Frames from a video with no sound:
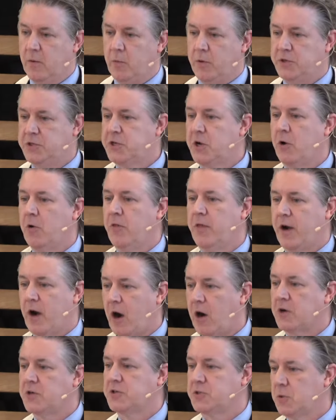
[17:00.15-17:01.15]
we show that
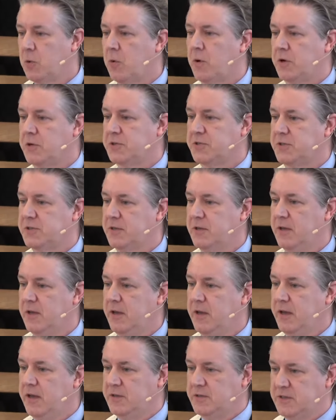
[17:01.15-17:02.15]
our source
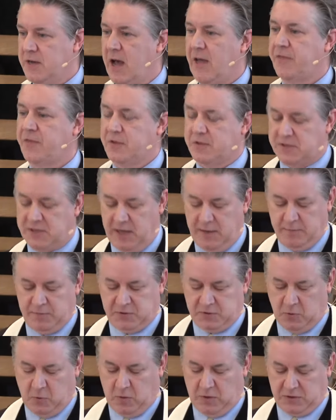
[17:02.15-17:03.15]
is not the same
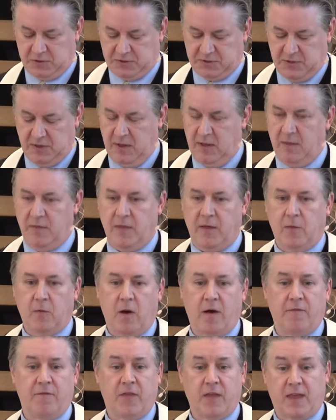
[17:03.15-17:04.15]
source
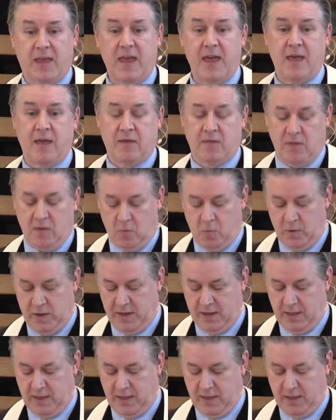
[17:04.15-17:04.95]
of the king that we